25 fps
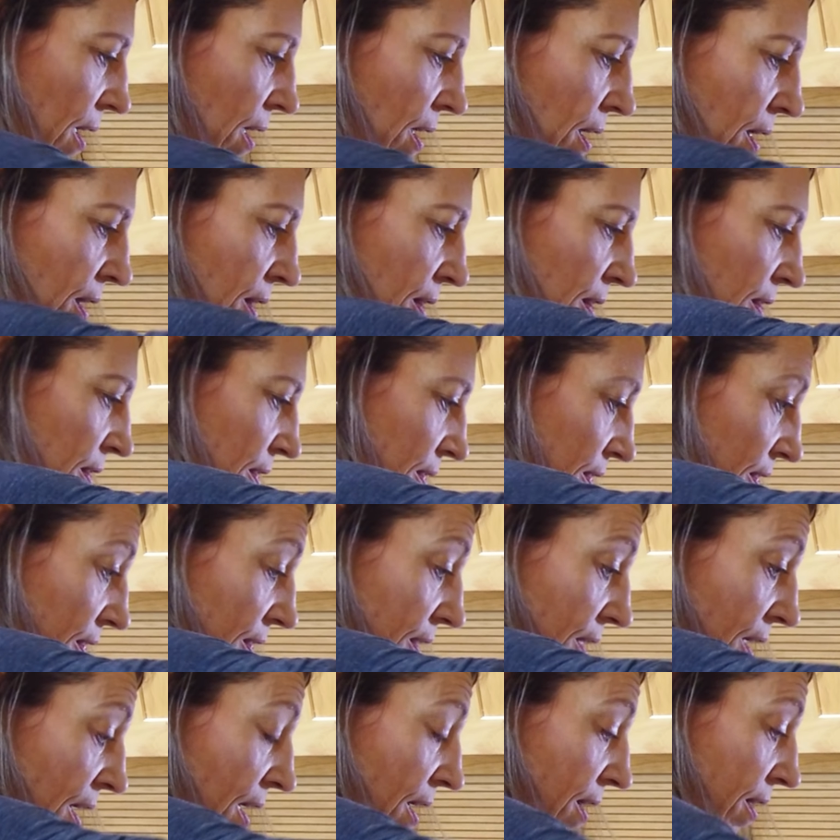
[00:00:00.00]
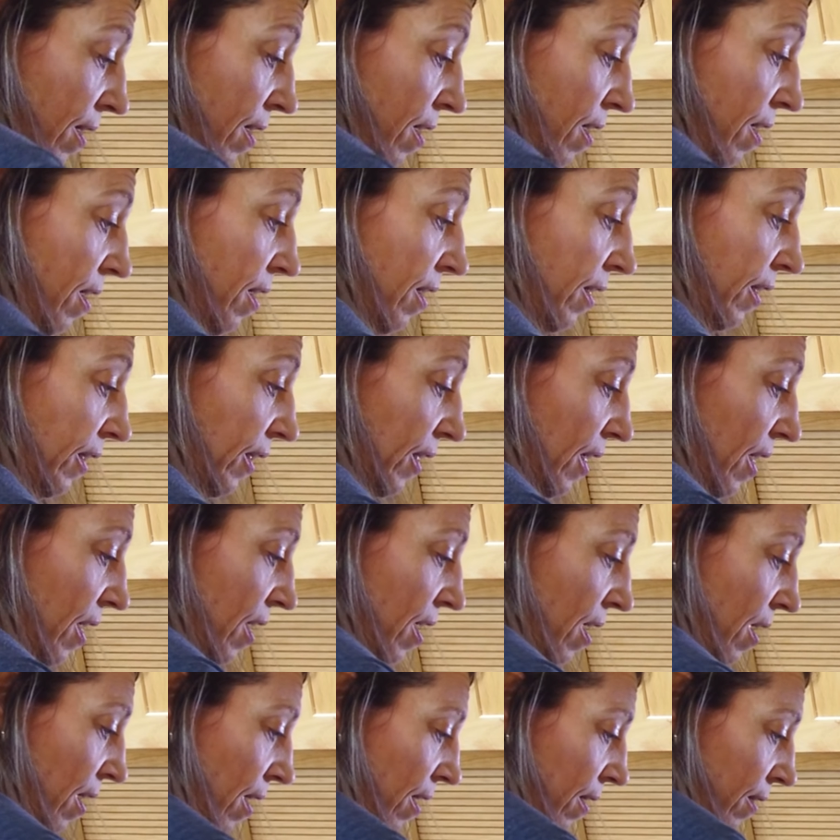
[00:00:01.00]
And that is
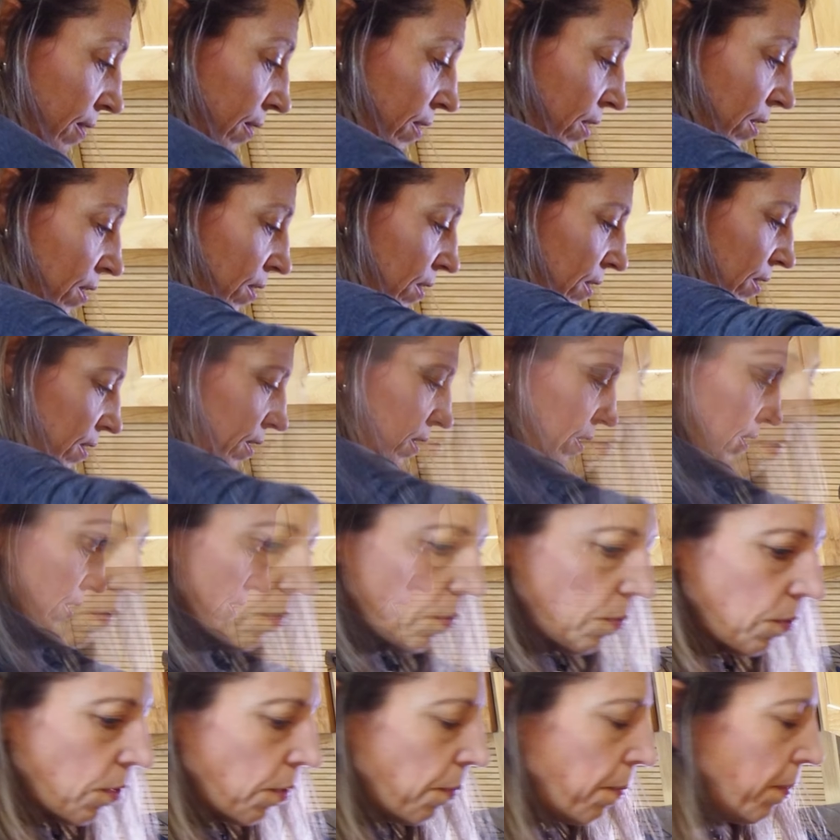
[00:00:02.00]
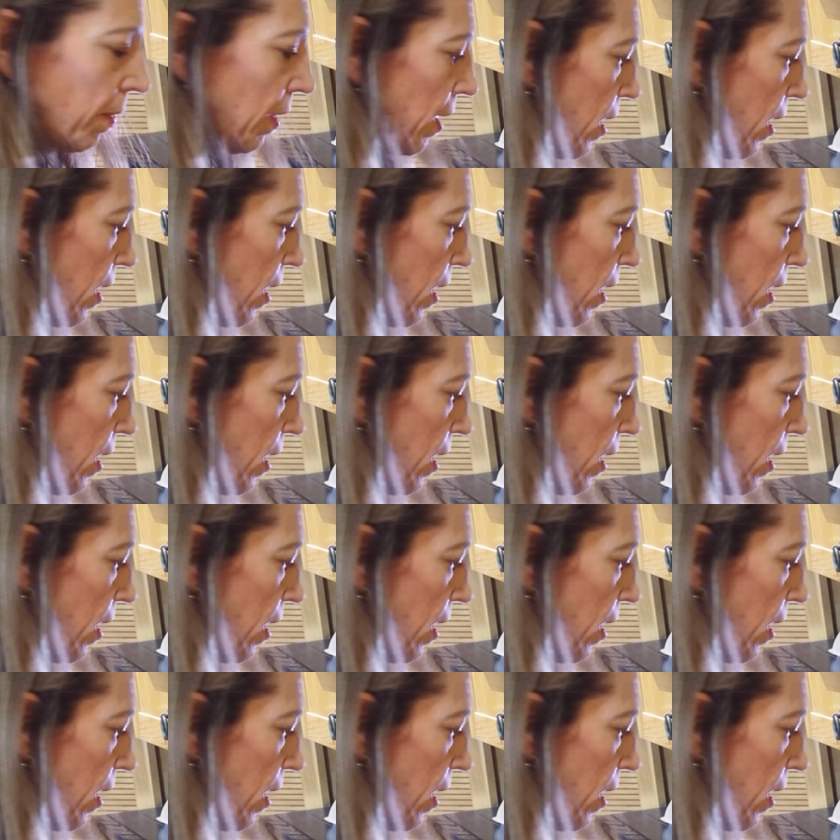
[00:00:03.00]
it. We'll